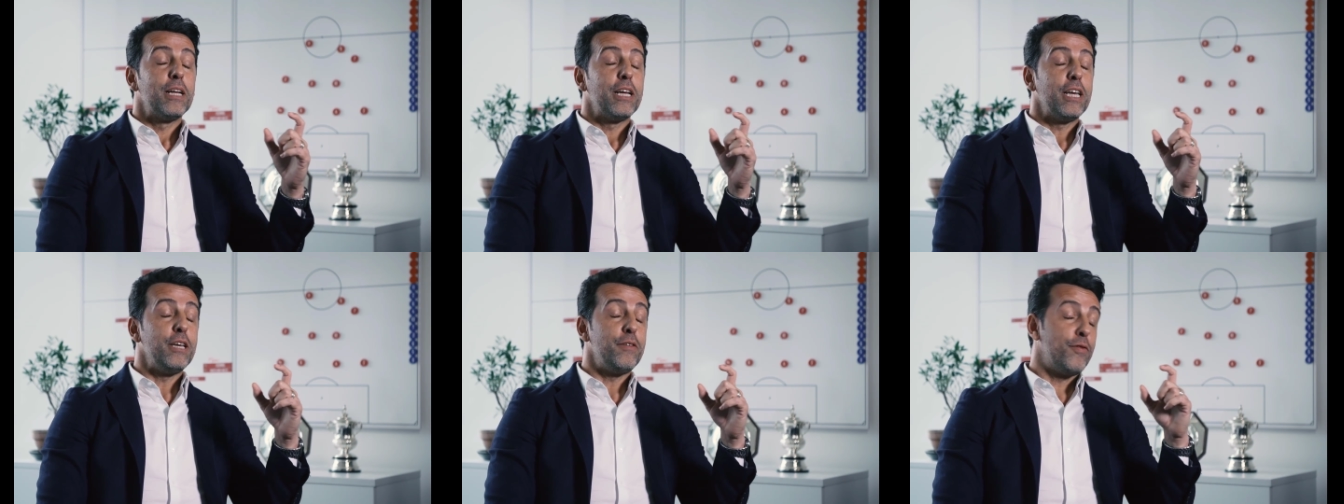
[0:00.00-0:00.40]

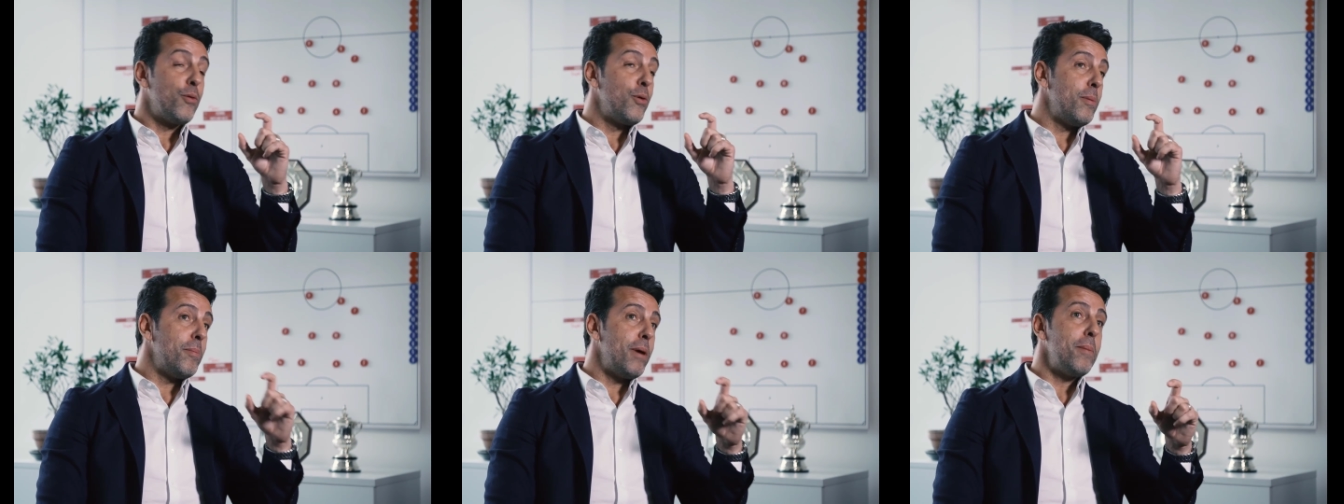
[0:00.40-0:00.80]
if
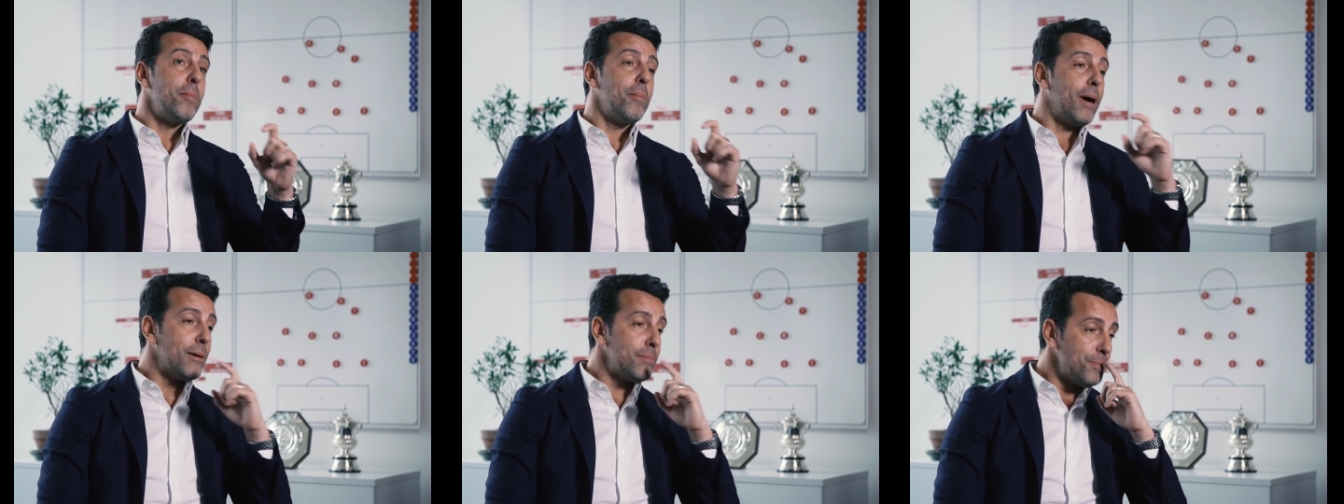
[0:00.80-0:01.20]
you
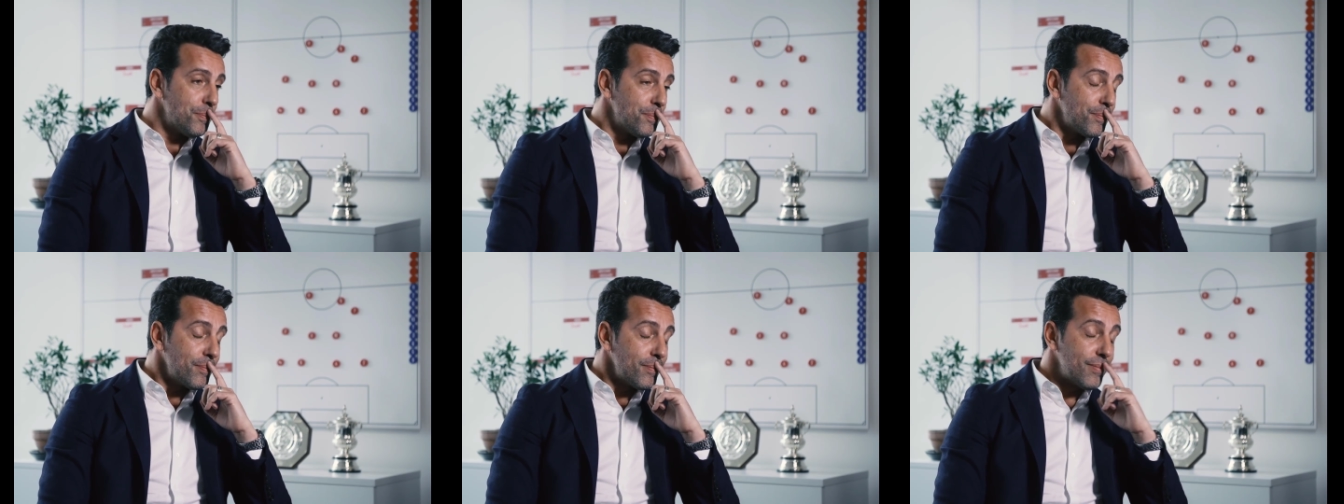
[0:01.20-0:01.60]
remember,
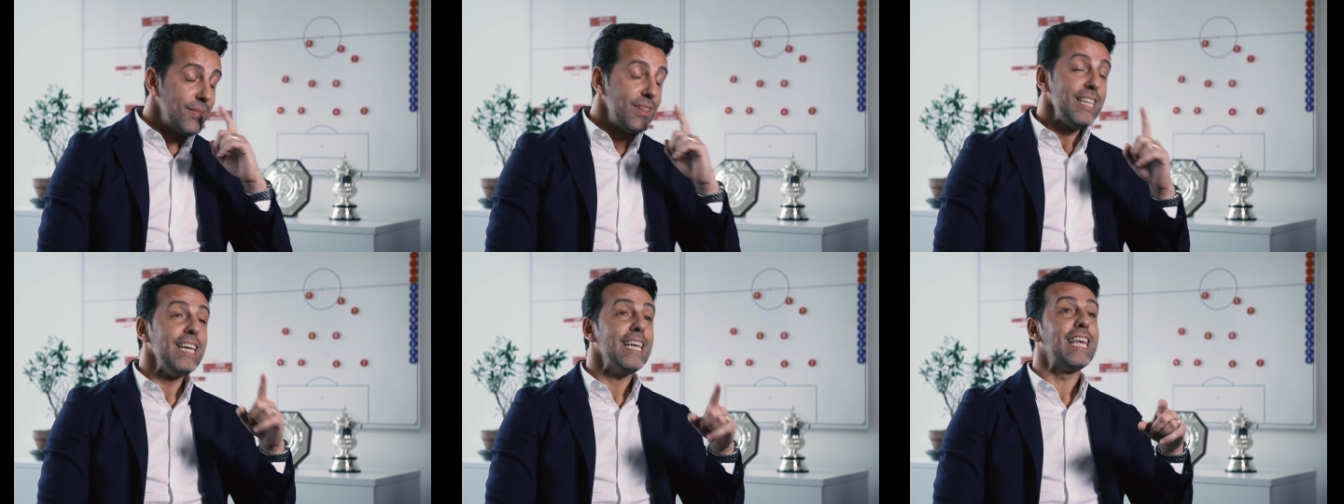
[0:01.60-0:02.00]

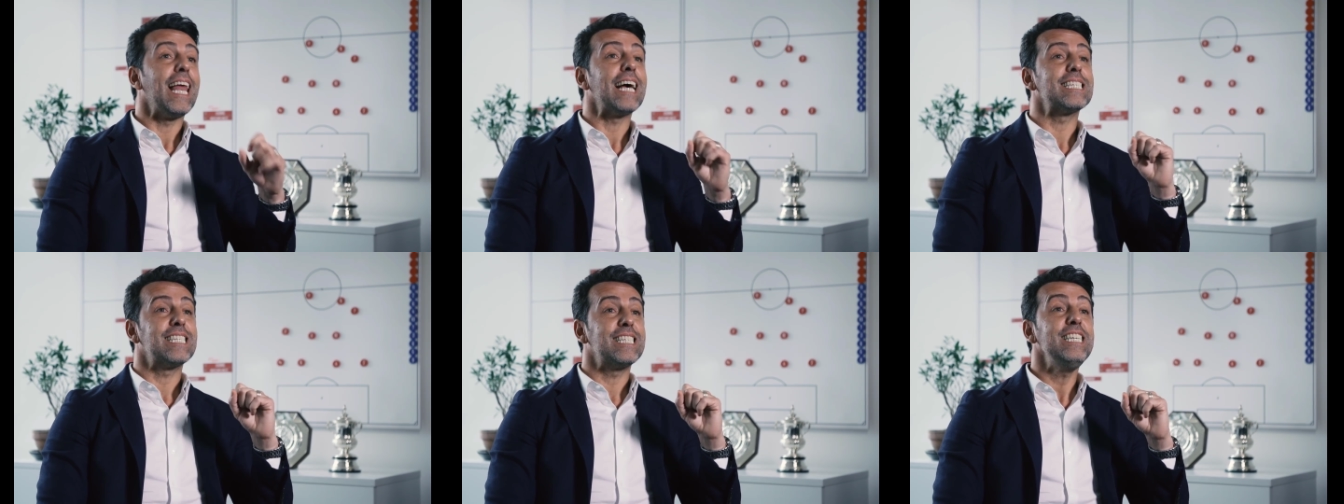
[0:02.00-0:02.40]

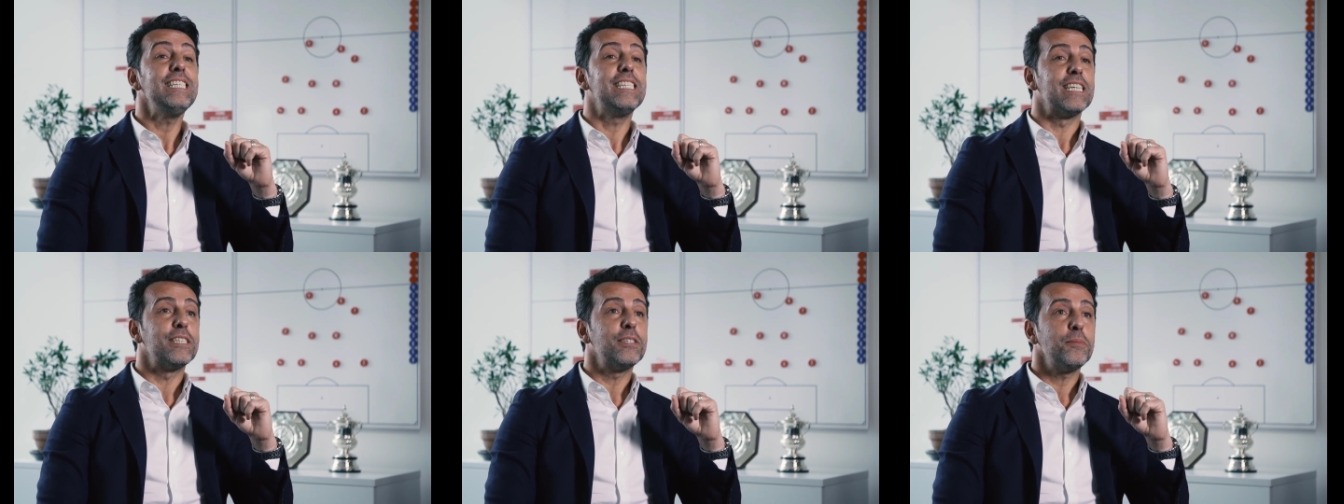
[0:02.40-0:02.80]
last
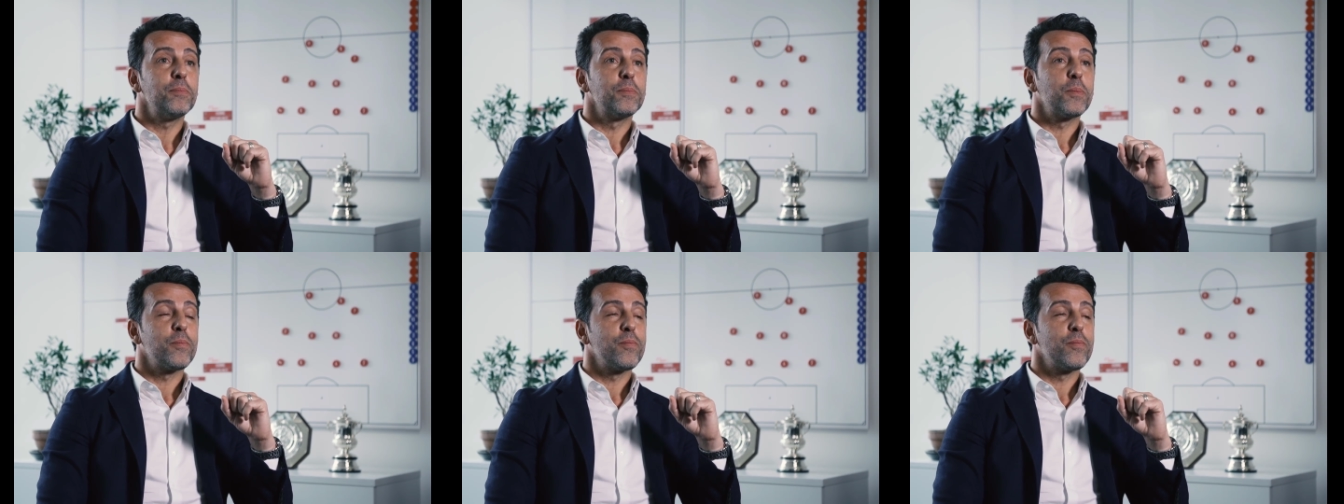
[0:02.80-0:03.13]
season,